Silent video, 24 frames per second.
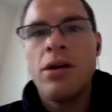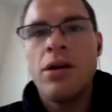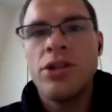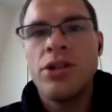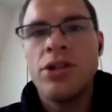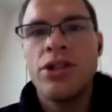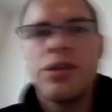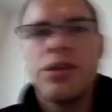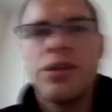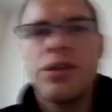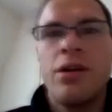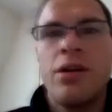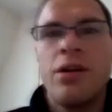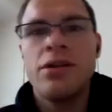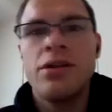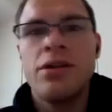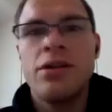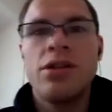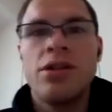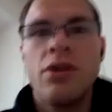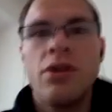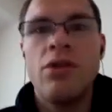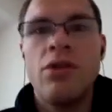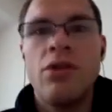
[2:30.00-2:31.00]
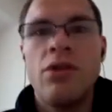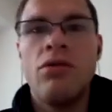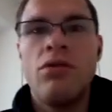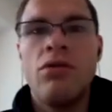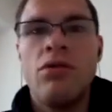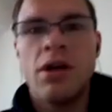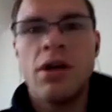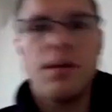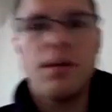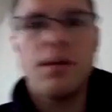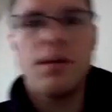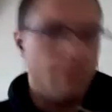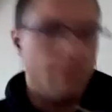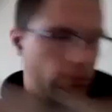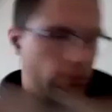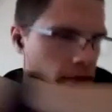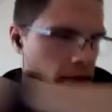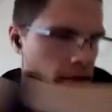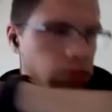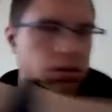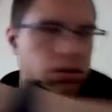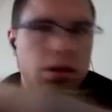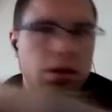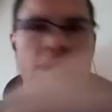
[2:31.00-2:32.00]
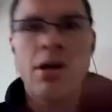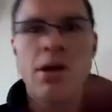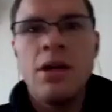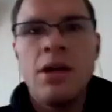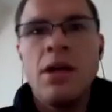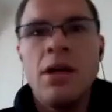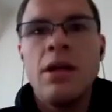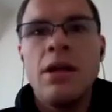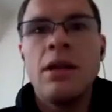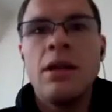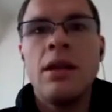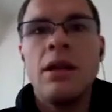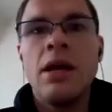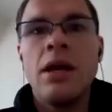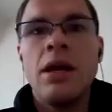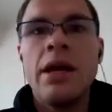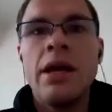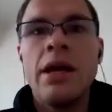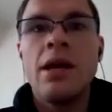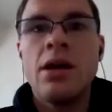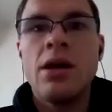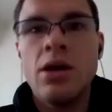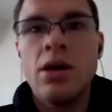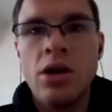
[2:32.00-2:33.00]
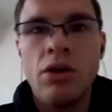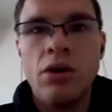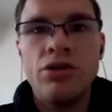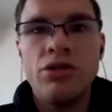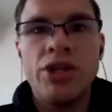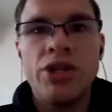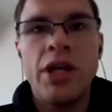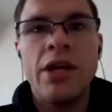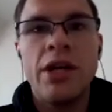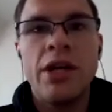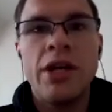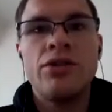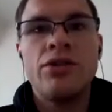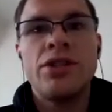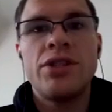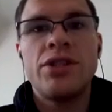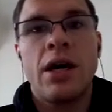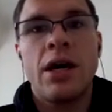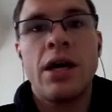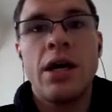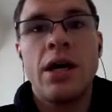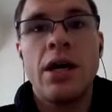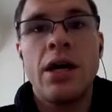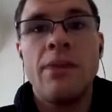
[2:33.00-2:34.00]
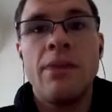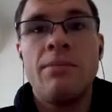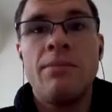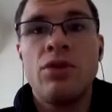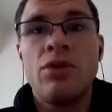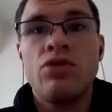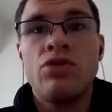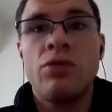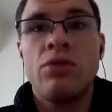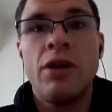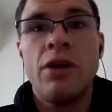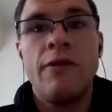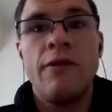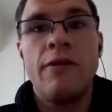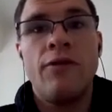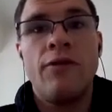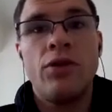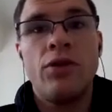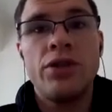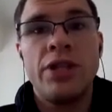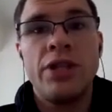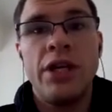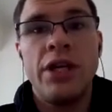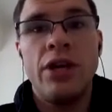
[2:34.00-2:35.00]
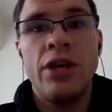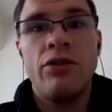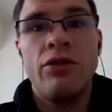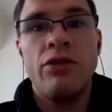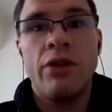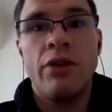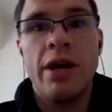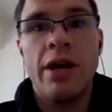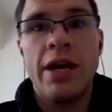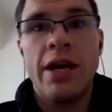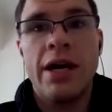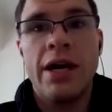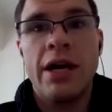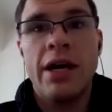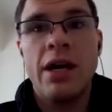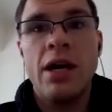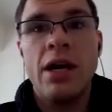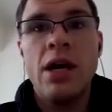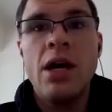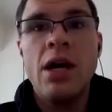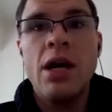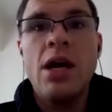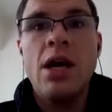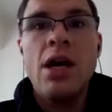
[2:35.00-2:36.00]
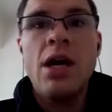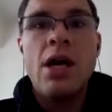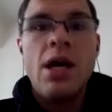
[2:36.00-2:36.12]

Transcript: Sure. So, like Coach Hager said, I'm a 2014 grad,